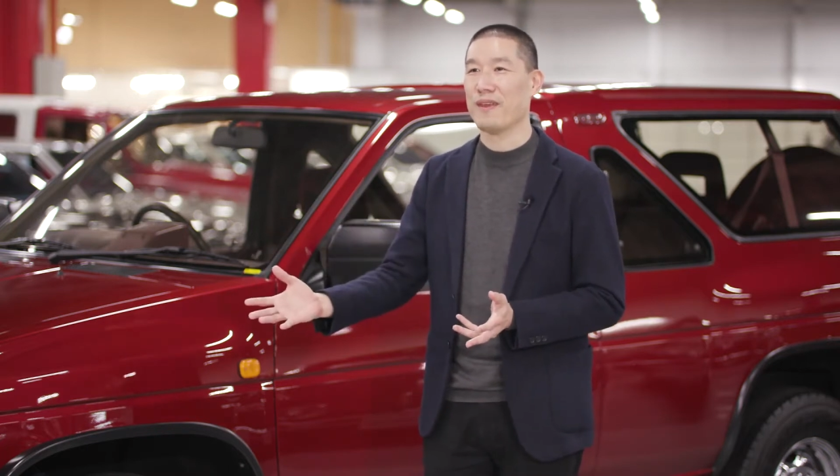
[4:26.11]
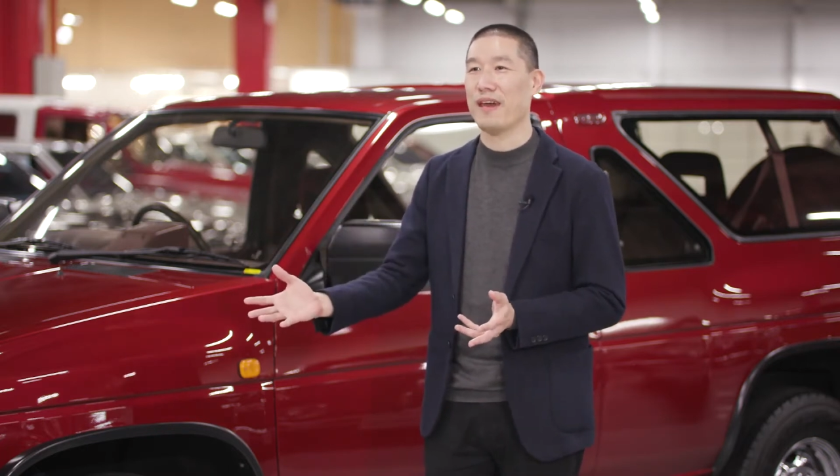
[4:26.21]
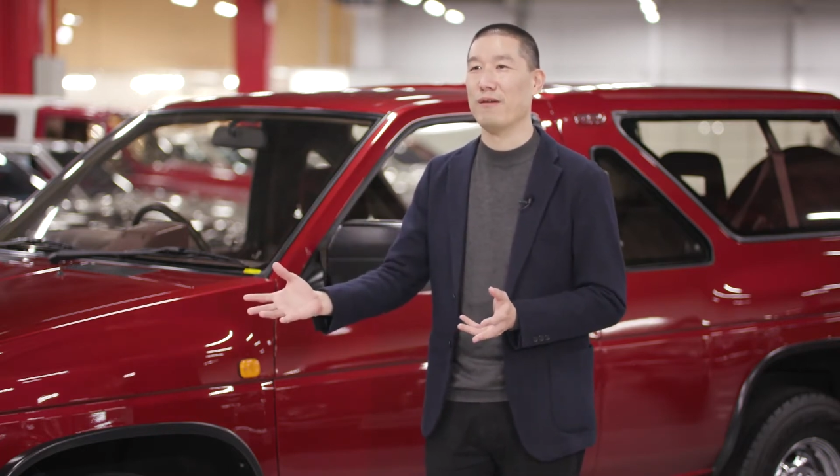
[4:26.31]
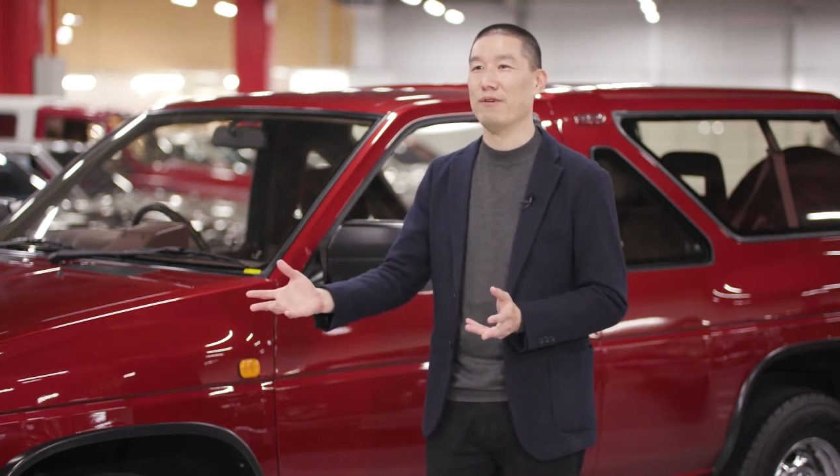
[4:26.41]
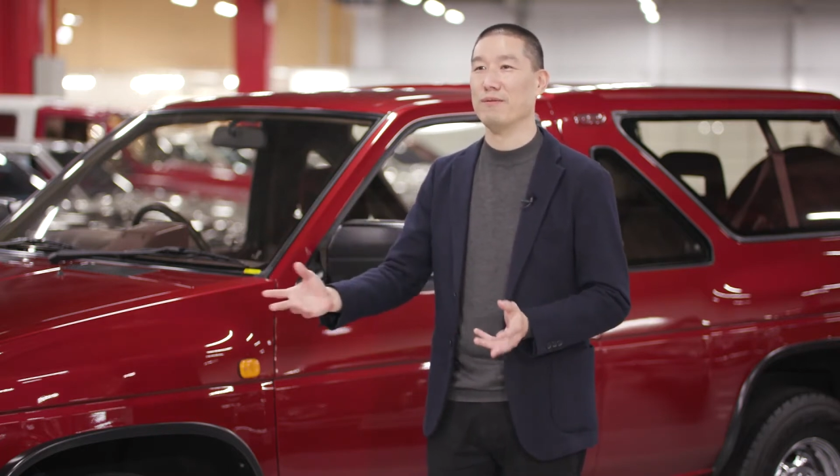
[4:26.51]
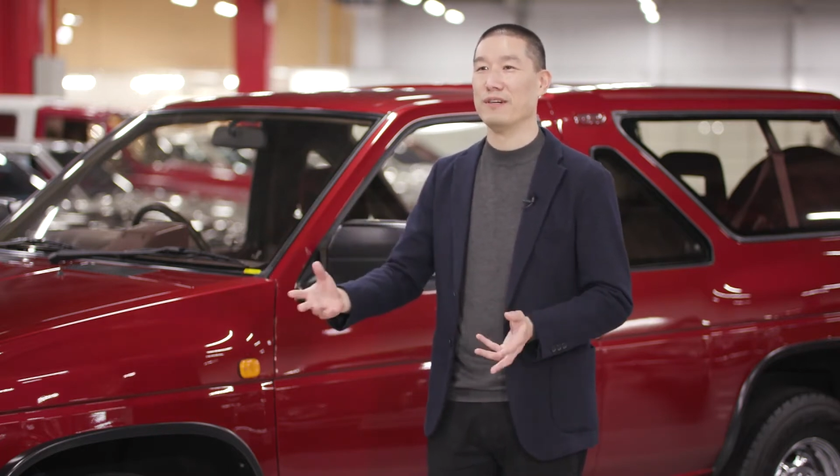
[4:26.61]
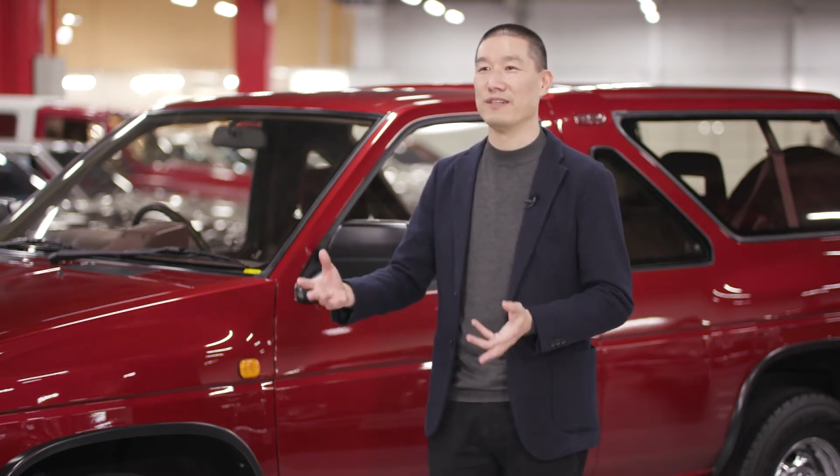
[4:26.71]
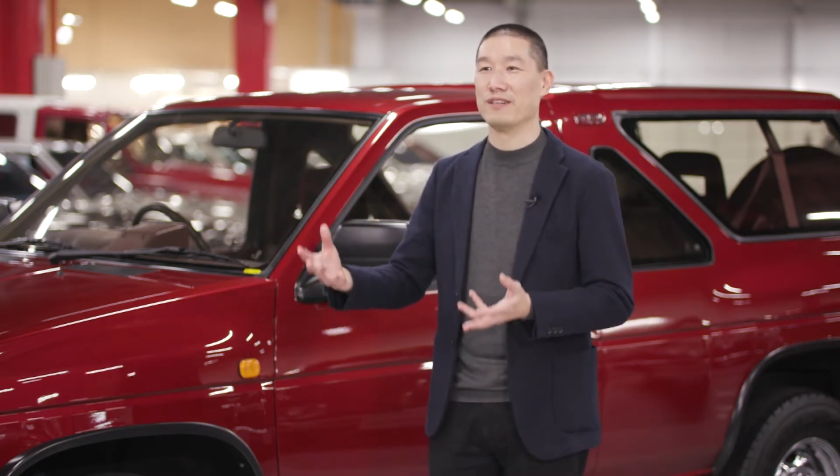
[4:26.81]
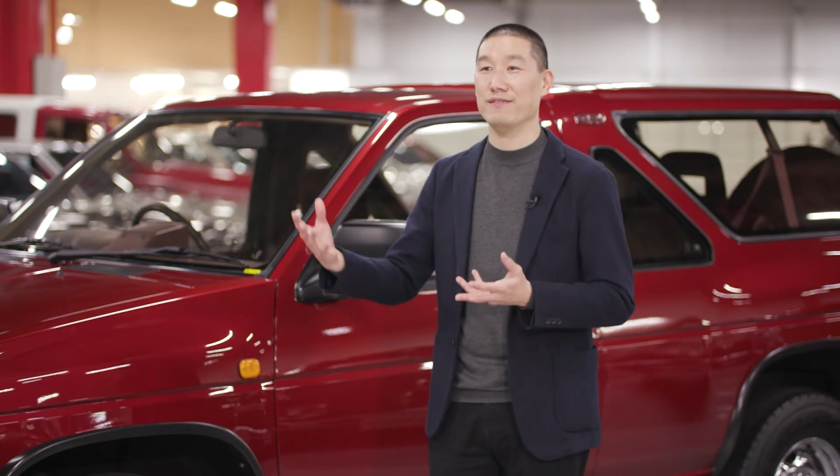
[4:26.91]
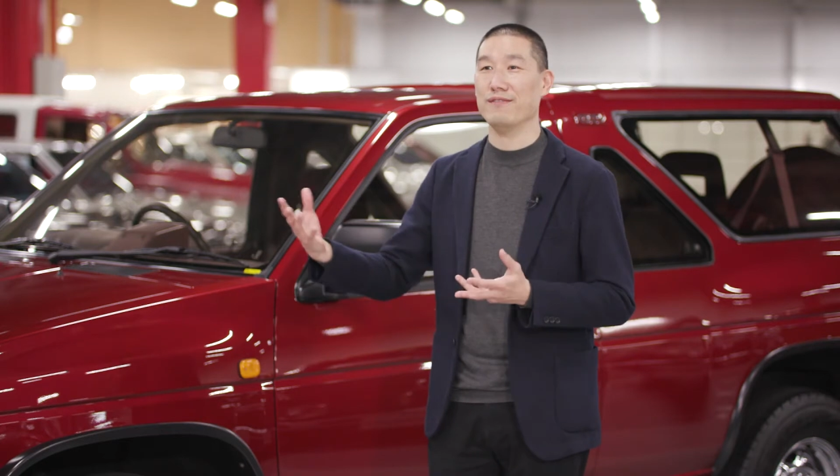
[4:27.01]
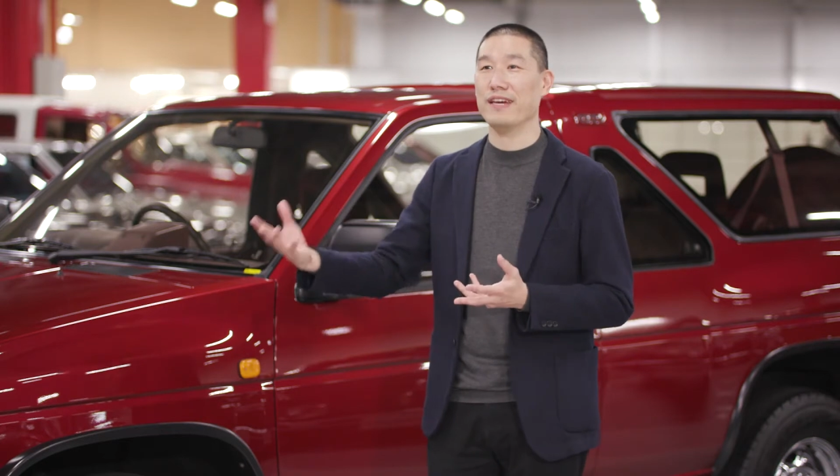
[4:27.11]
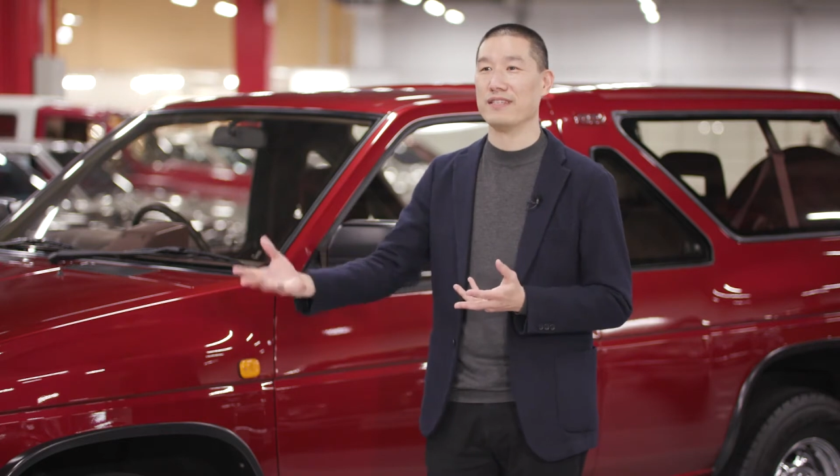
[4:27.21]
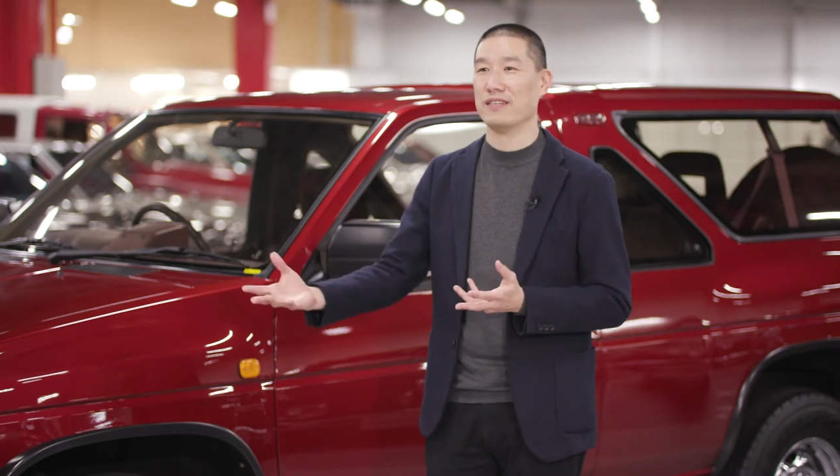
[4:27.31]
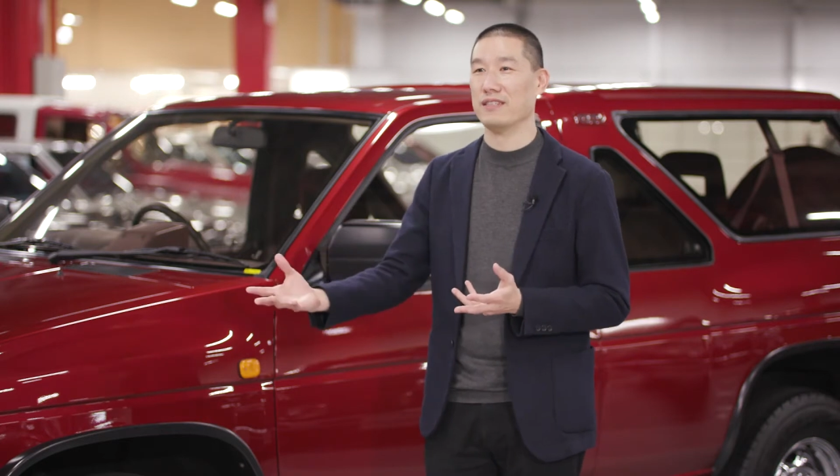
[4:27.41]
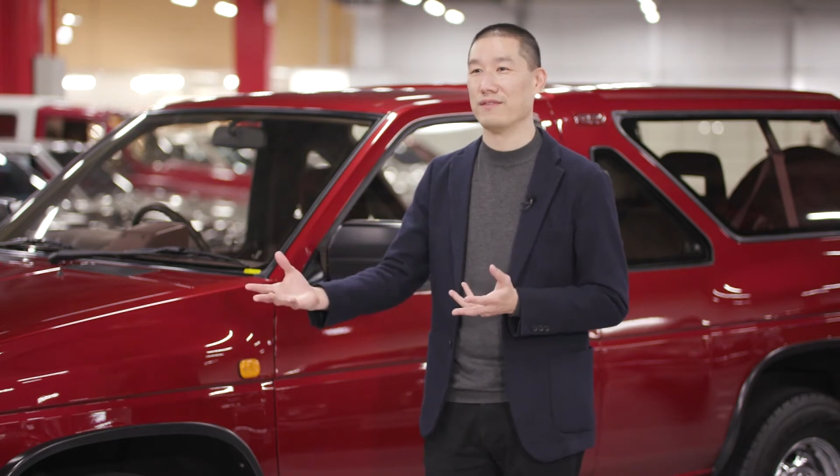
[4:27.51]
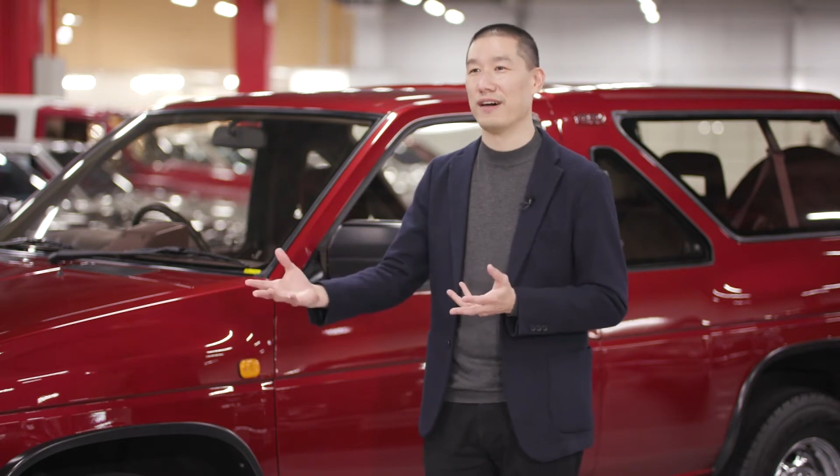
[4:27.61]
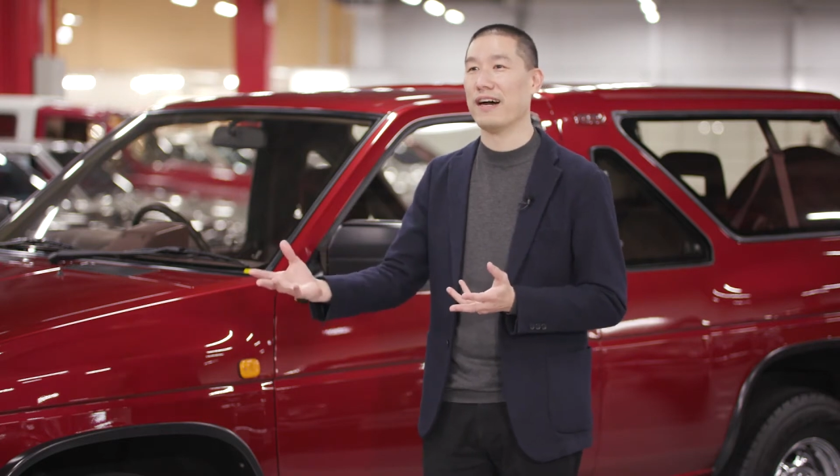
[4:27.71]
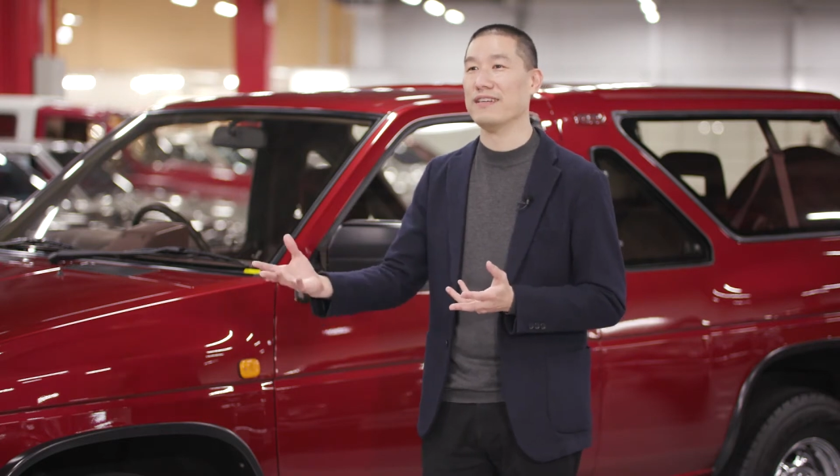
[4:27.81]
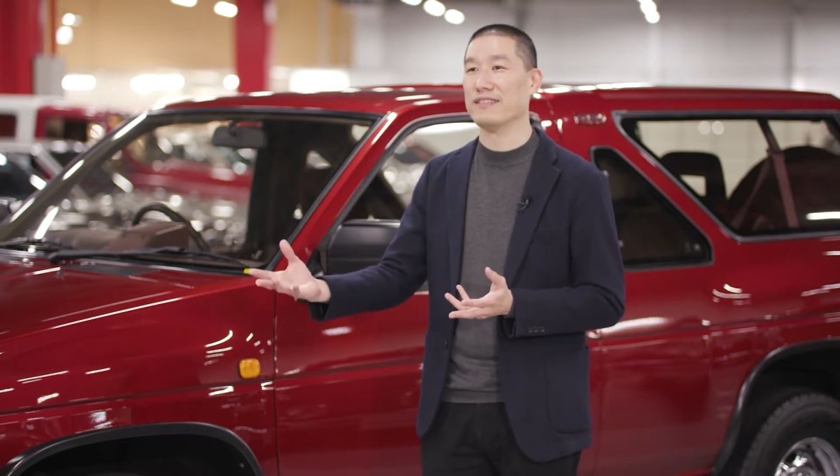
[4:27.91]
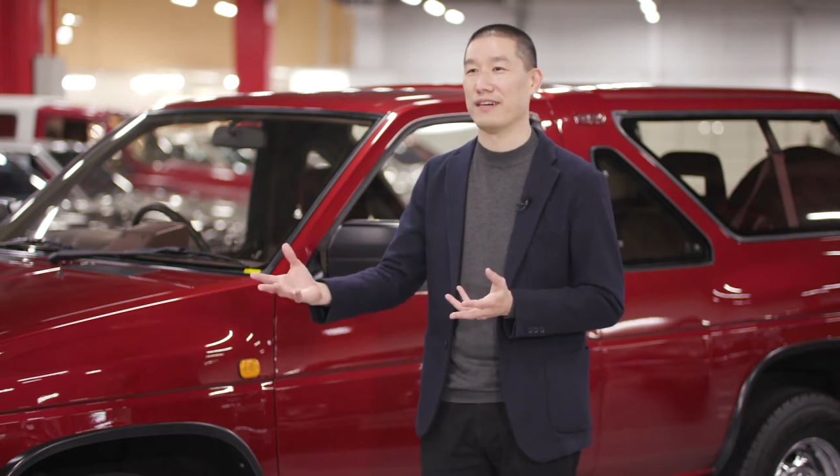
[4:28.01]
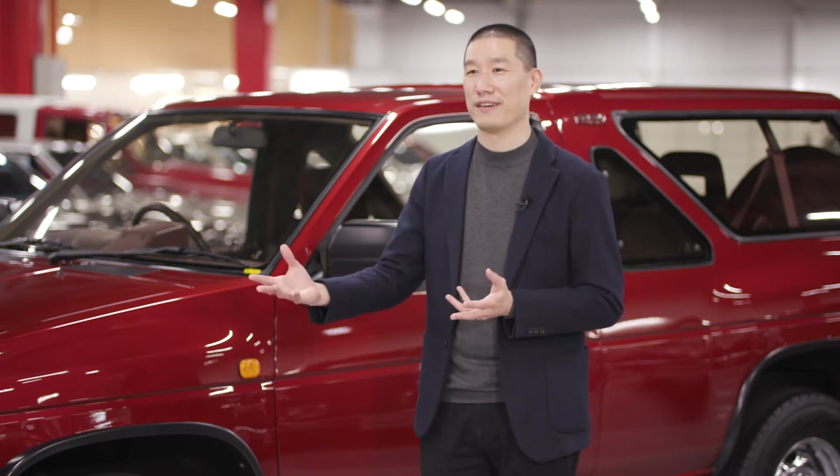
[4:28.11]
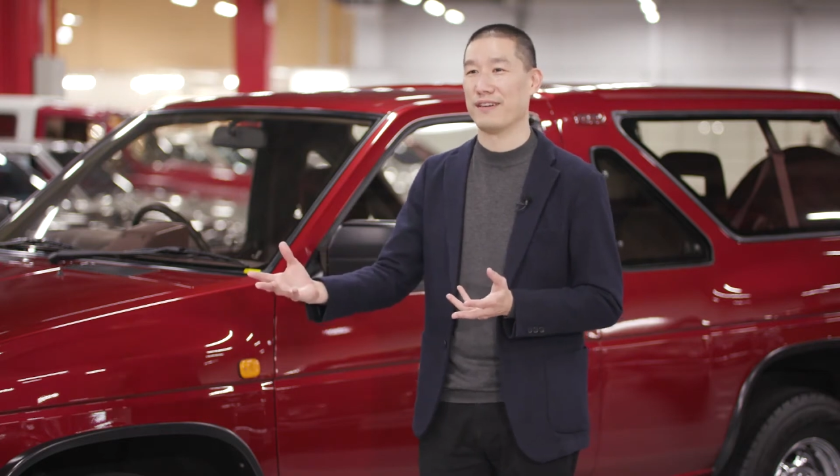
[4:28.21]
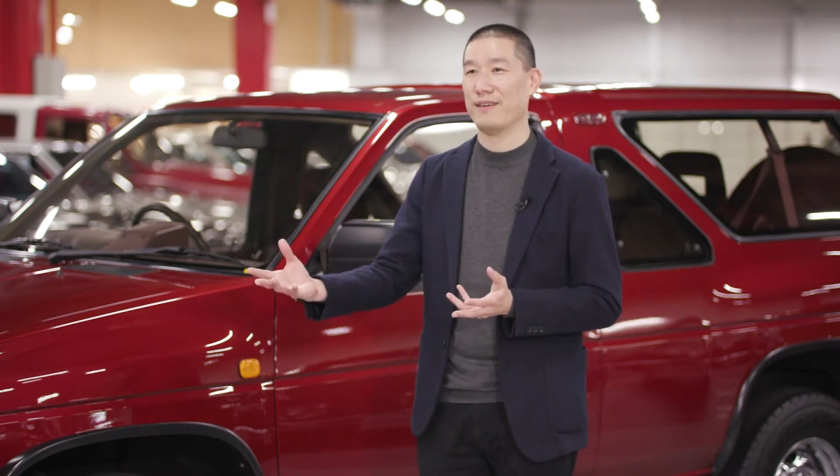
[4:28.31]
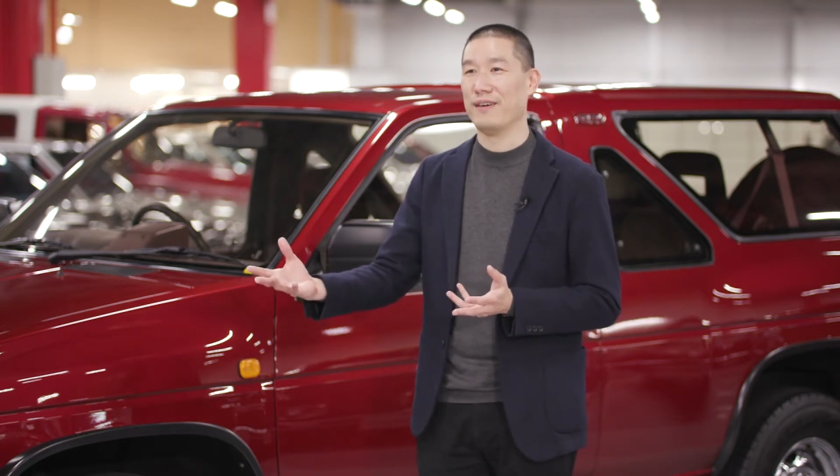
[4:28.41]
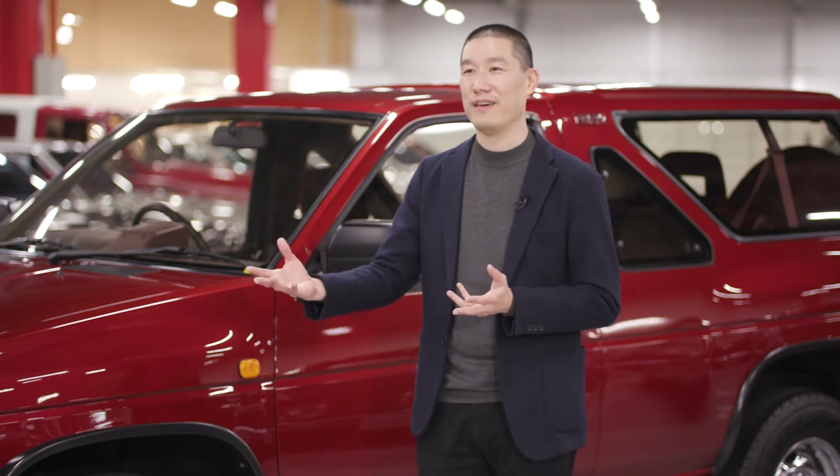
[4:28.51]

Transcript: and we want to convey a sense of high-tech.